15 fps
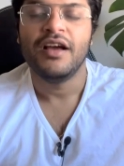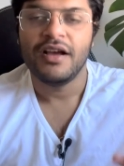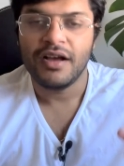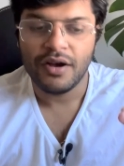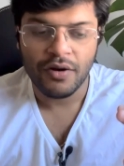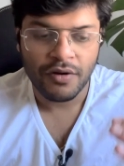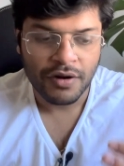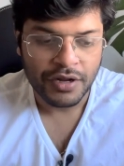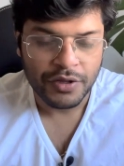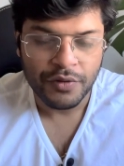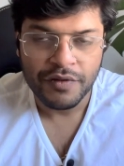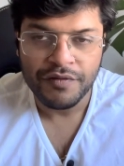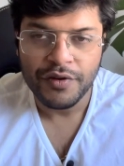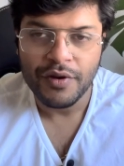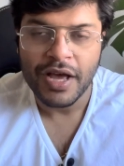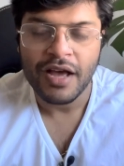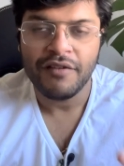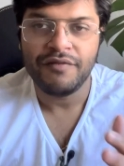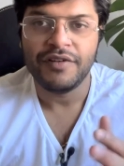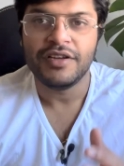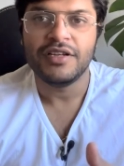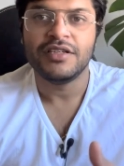or if you have
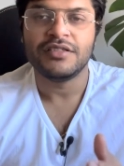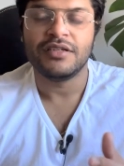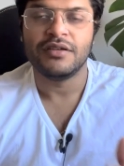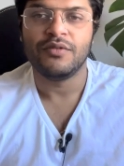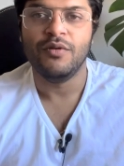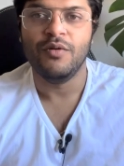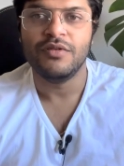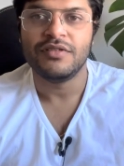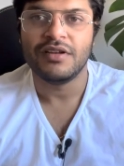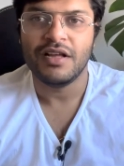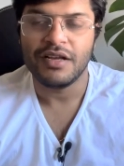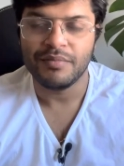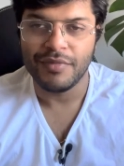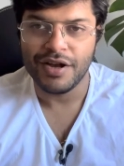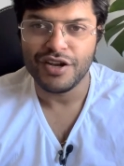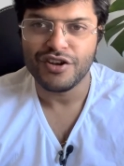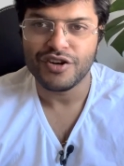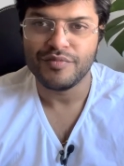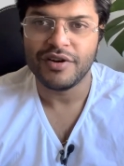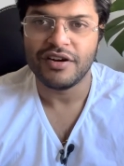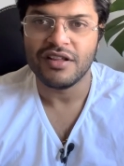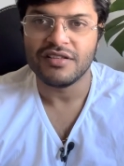finished a course like
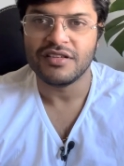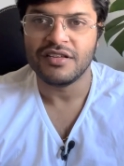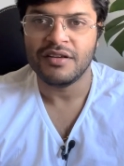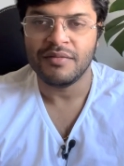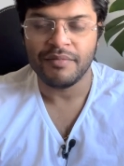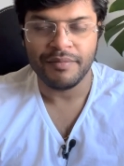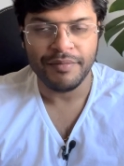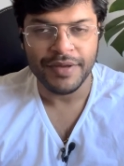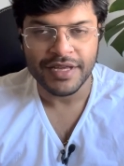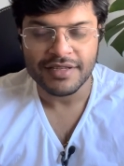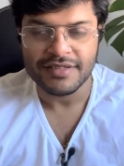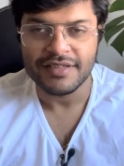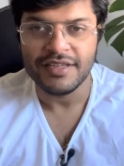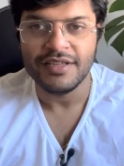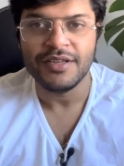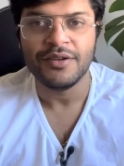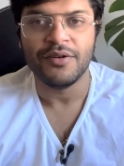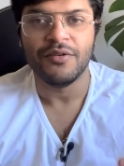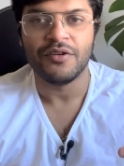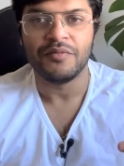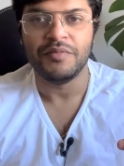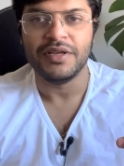microbiology bsc
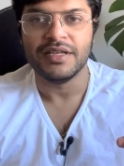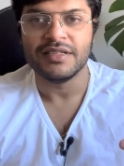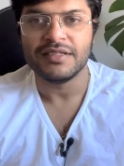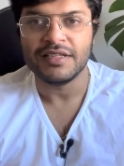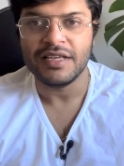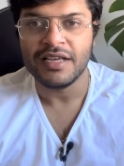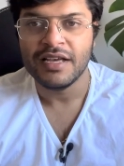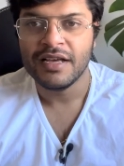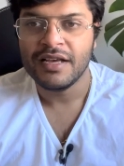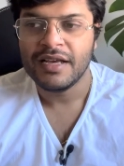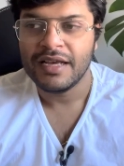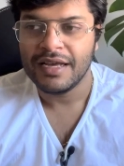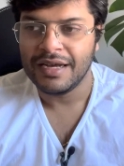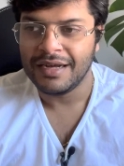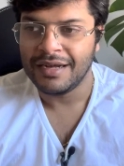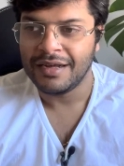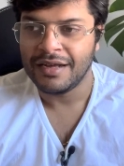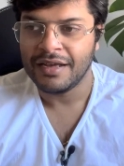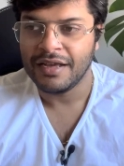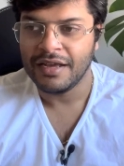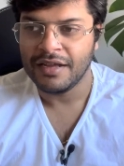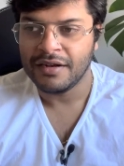or bsc
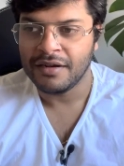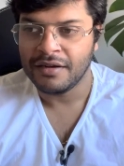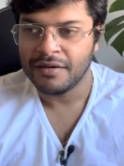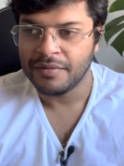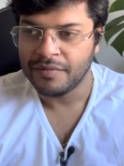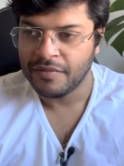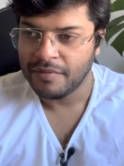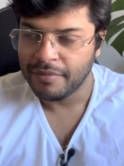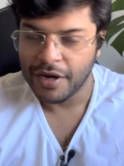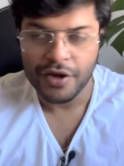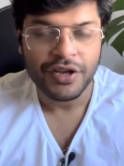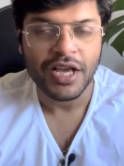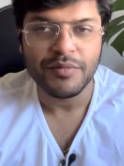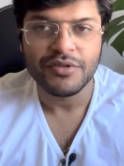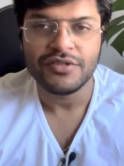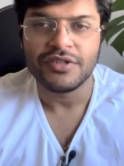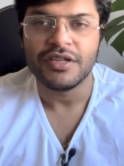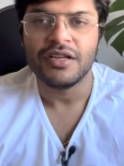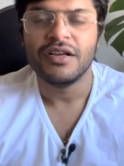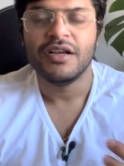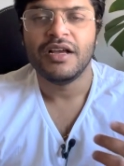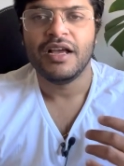uh, in
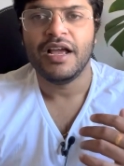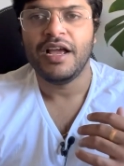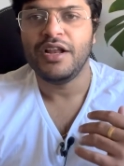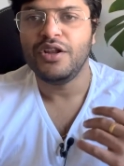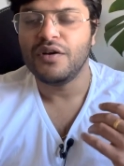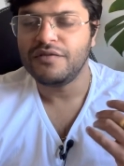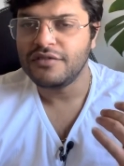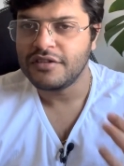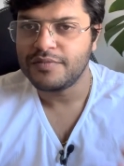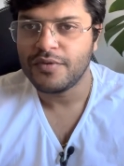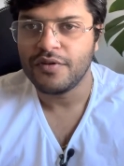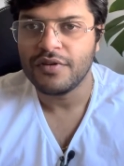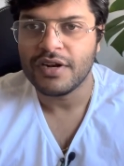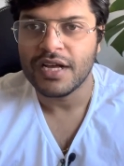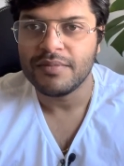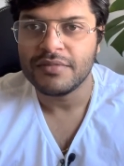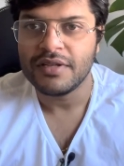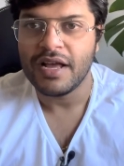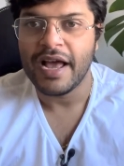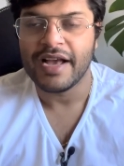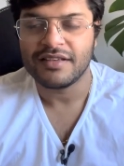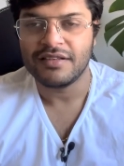biochemistry any of those programs
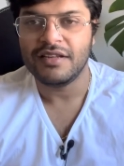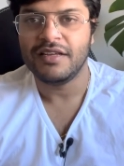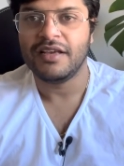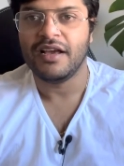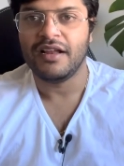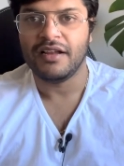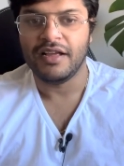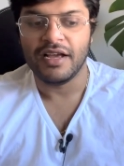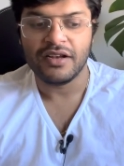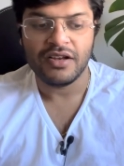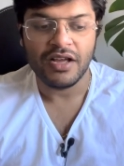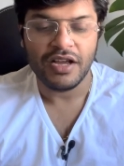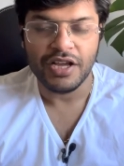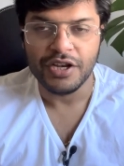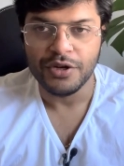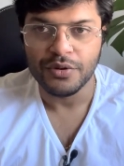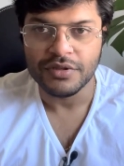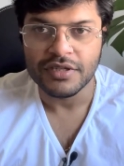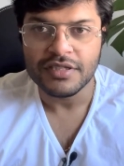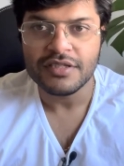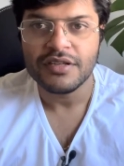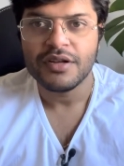actually can get into
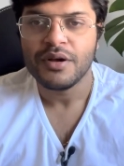this